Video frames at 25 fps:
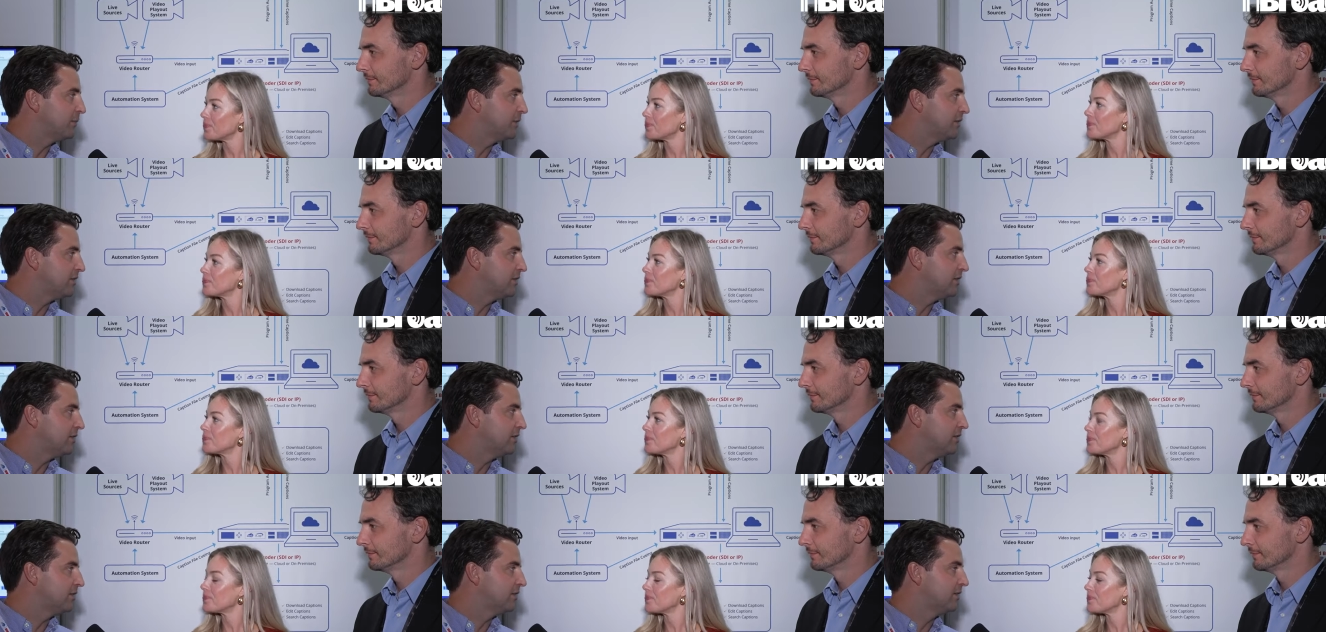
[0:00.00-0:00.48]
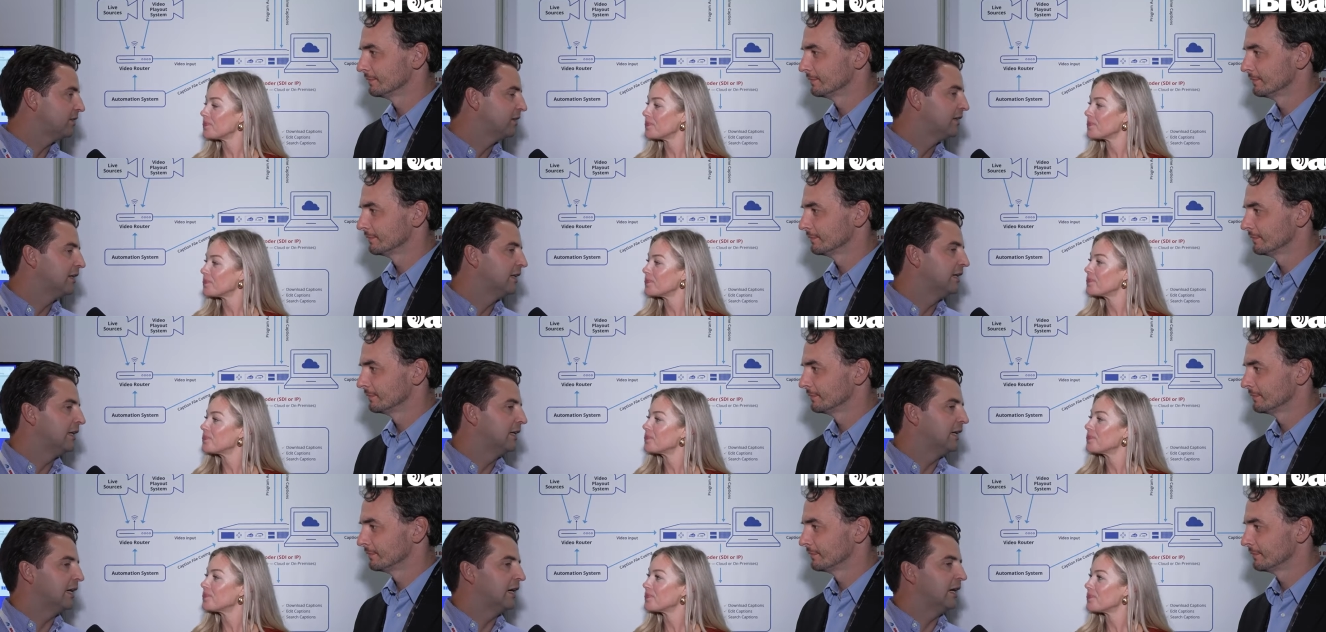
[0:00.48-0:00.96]
Speaker 1: business.
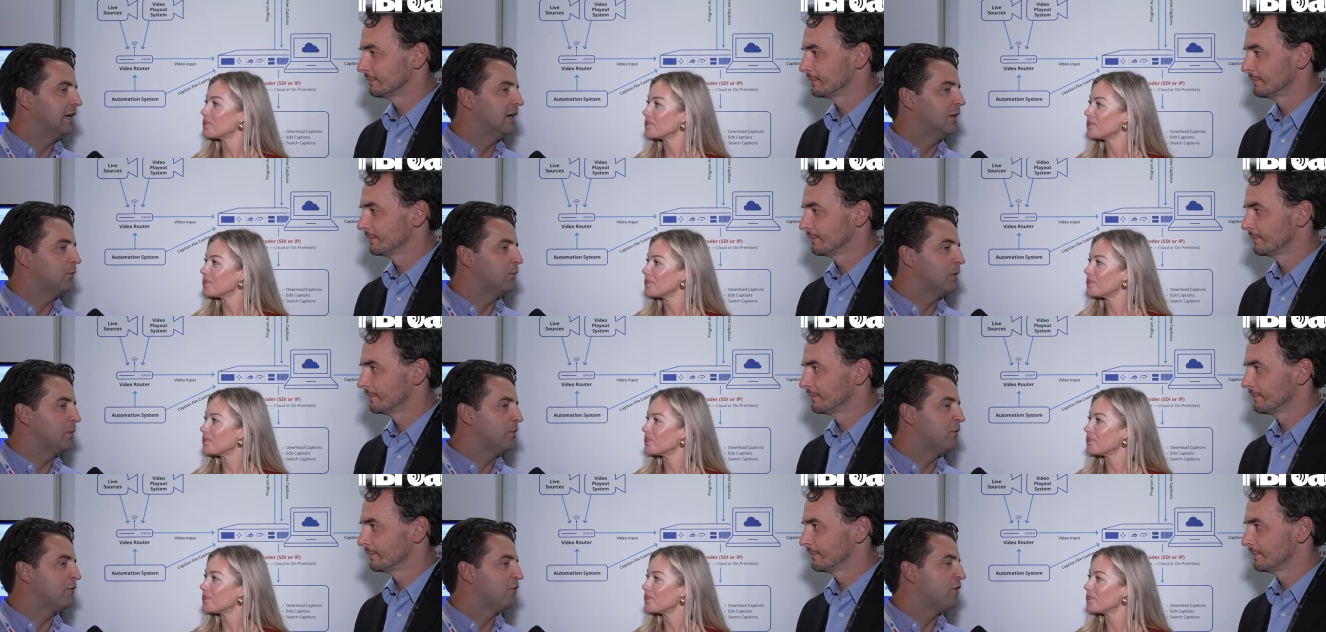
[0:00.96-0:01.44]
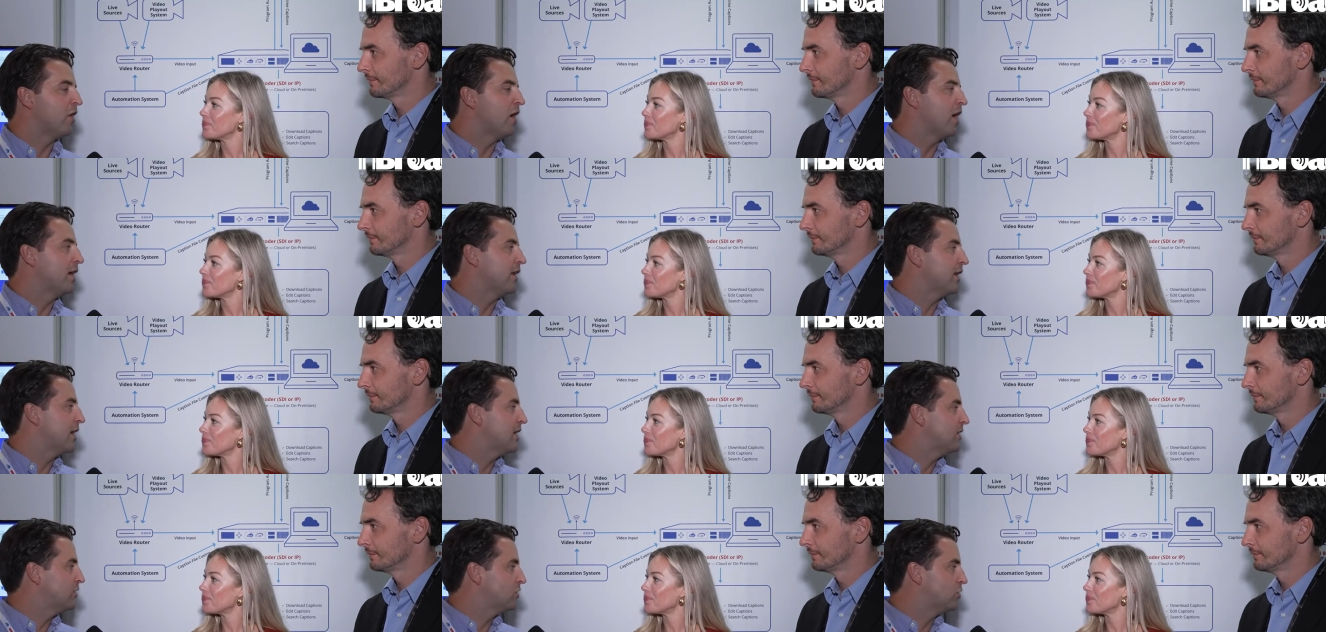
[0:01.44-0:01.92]
Uh, we provide
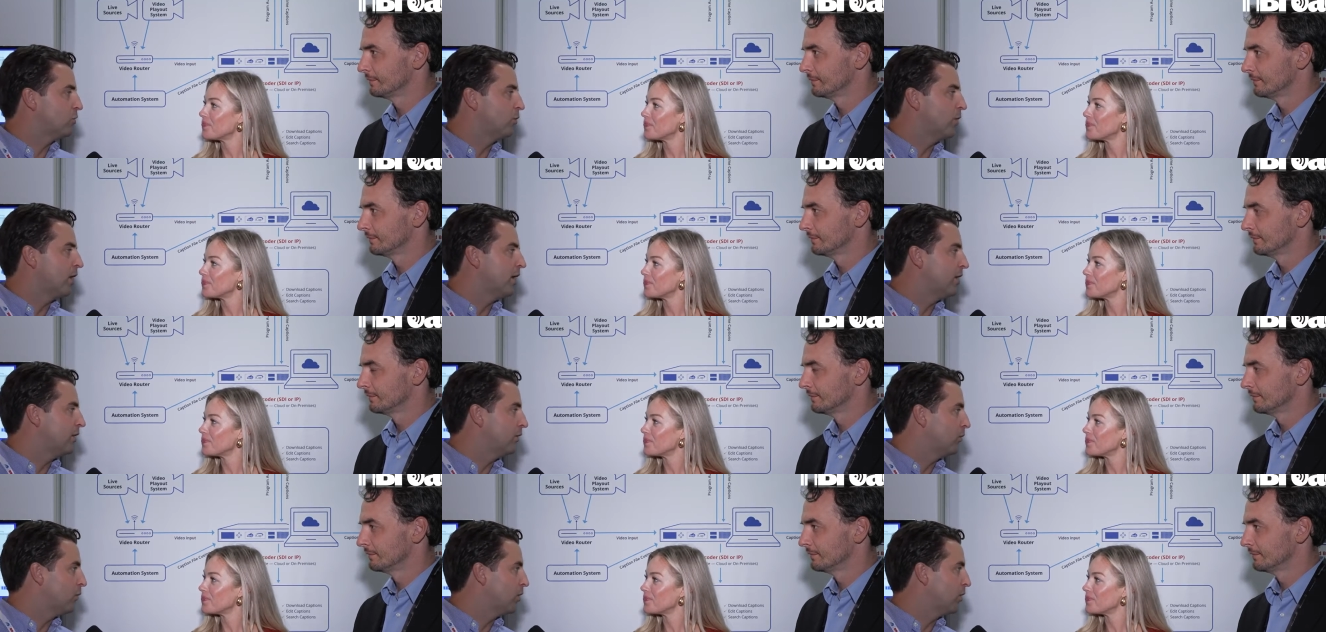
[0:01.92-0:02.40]
end-to-end,